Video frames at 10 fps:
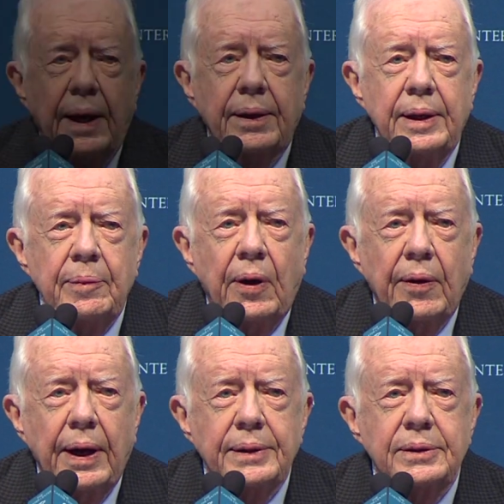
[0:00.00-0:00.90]
An M
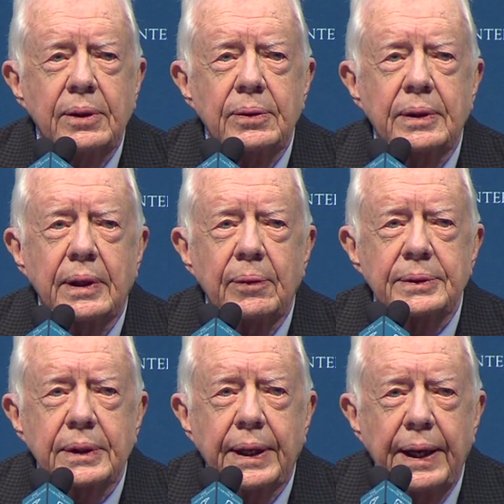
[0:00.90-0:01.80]
R I showed that there
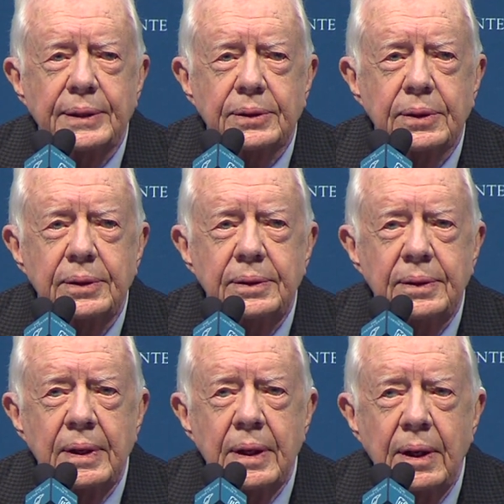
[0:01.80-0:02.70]
was a cancer
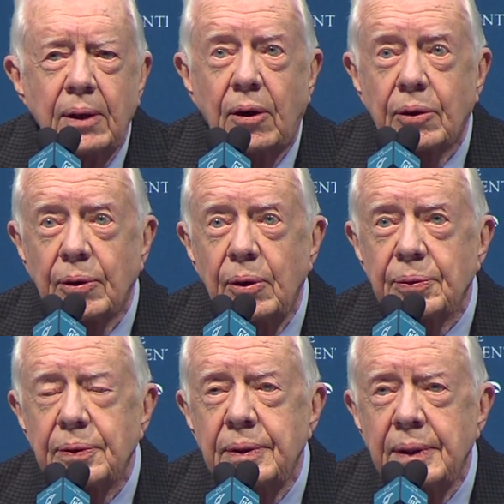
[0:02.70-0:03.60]
or
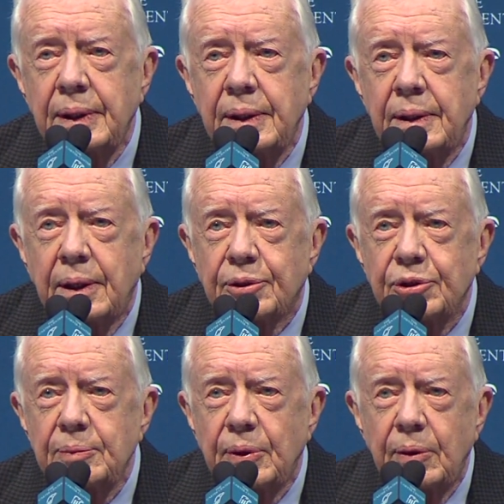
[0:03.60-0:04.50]
growth, a
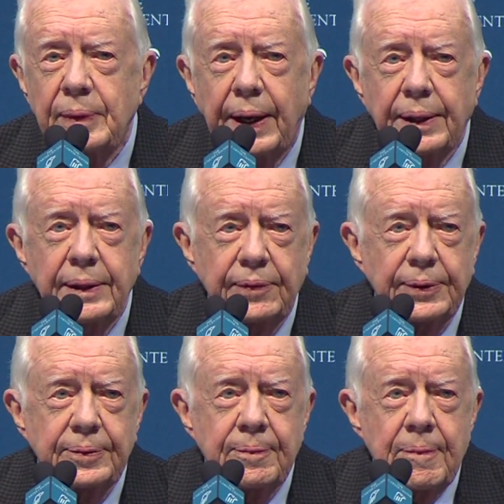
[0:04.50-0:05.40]
tumor on my liver.